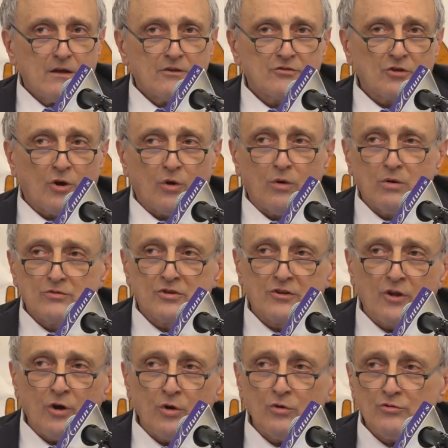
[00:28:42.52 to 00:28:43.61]
So to
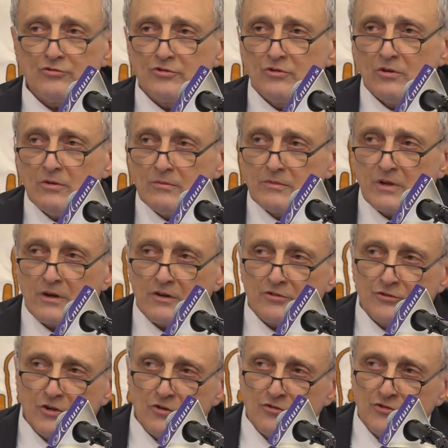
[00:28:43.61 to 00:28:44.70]
those that are
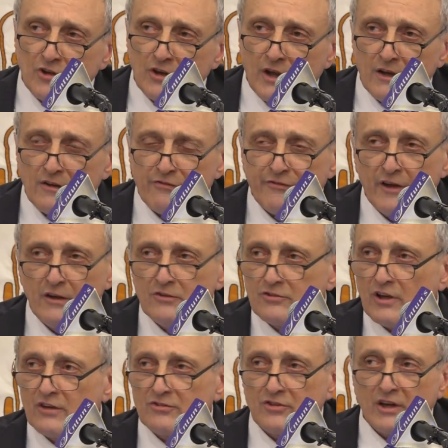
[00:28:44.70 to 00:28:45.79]
still sitting on the fence,
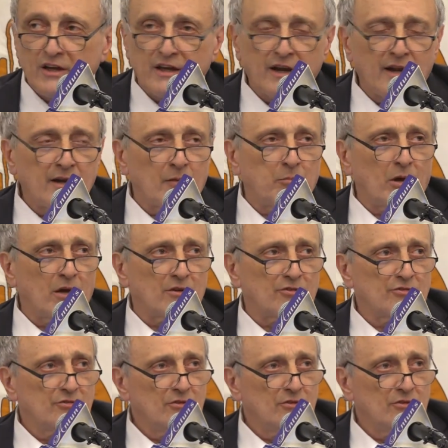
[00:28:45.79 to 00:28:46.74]
I say get on the bus.